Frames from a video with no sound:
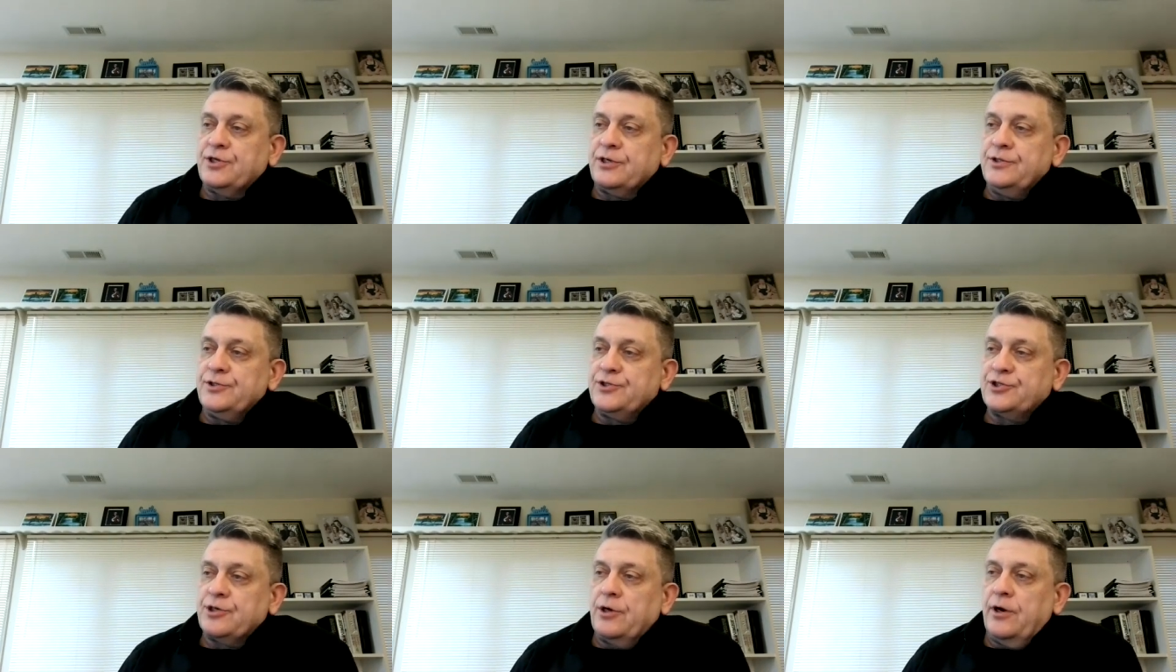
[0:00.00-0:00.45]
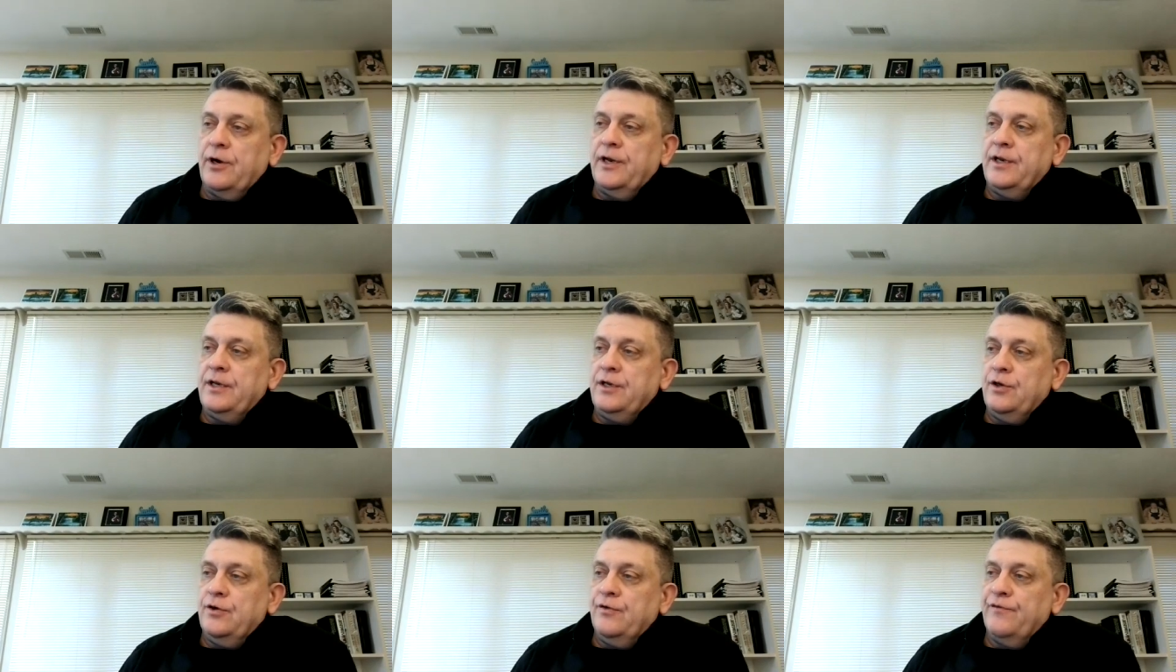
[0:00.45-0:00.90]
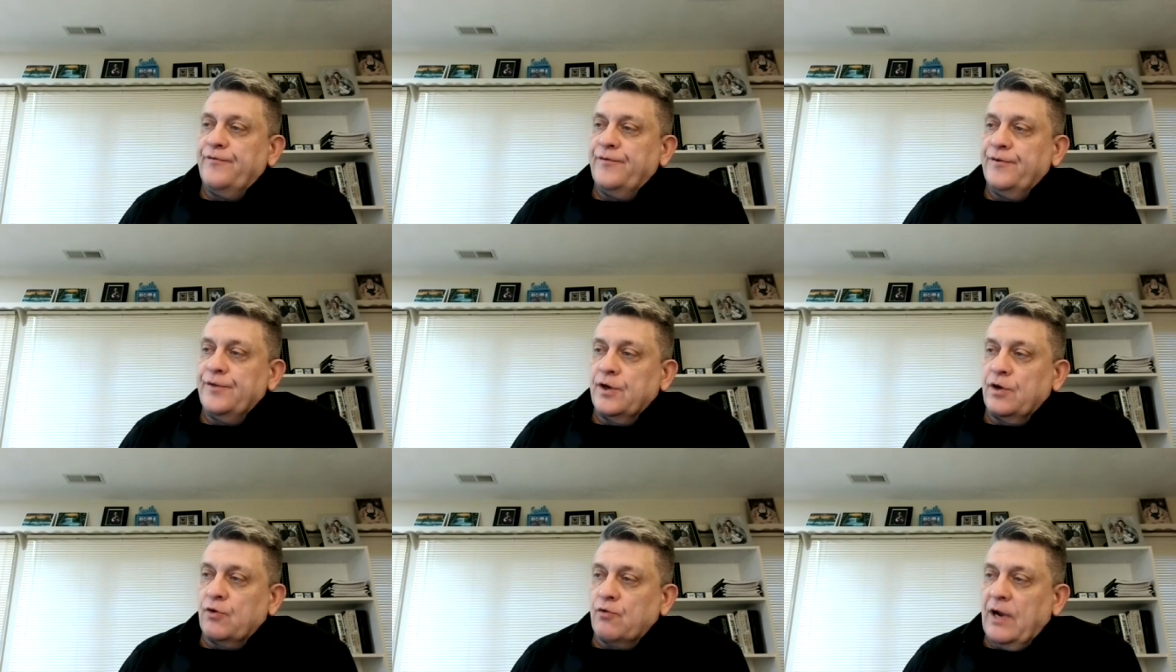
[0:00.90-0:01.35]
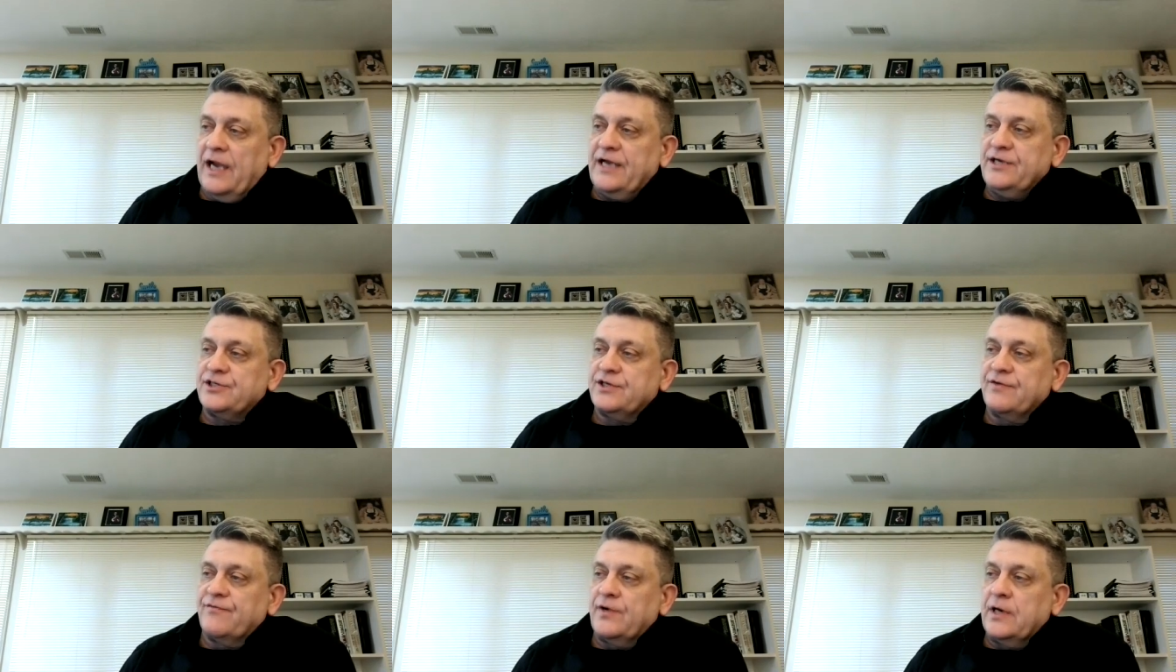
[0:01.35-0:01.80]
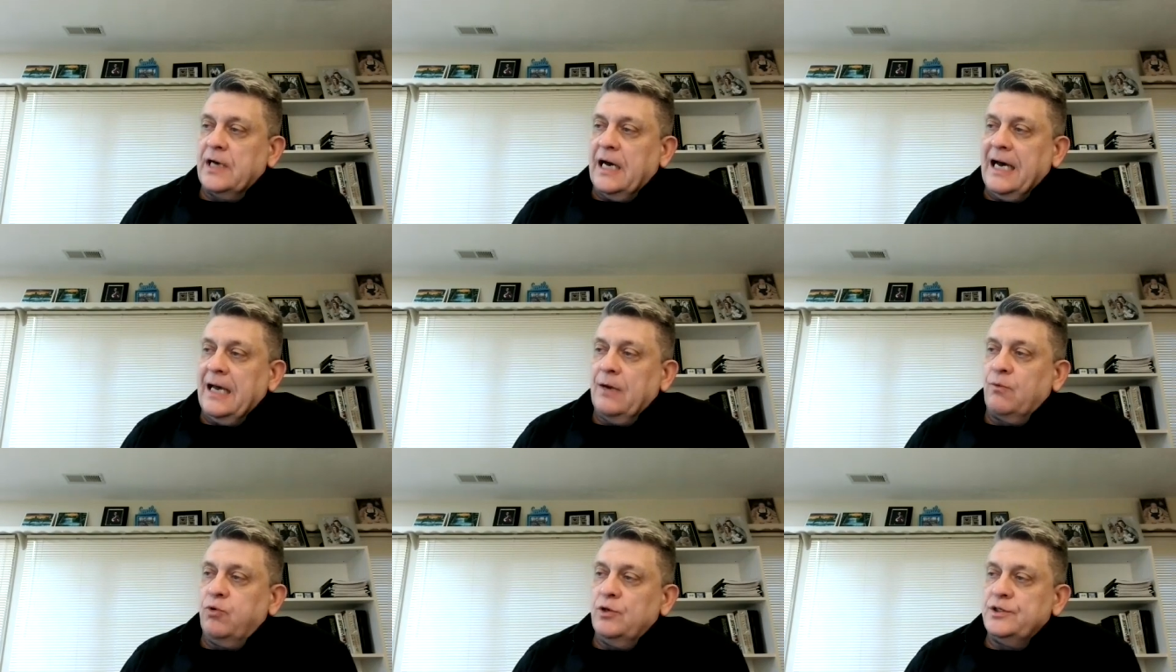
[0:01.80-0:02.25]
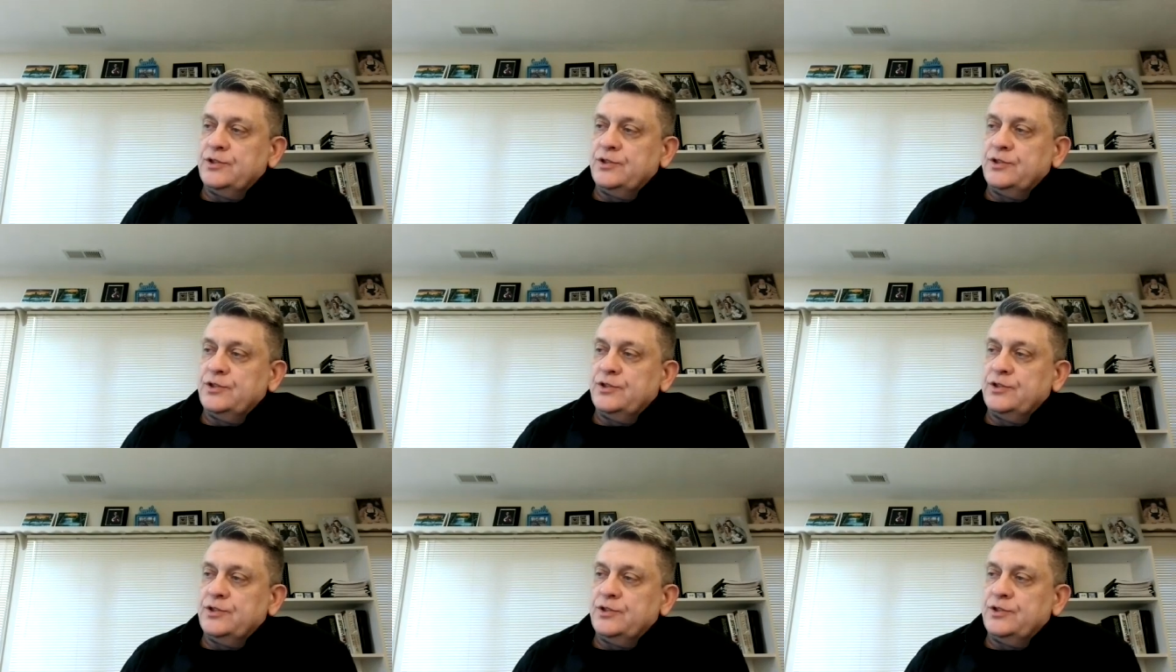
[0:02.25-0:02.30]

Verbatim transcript: concerning you for the grace of God,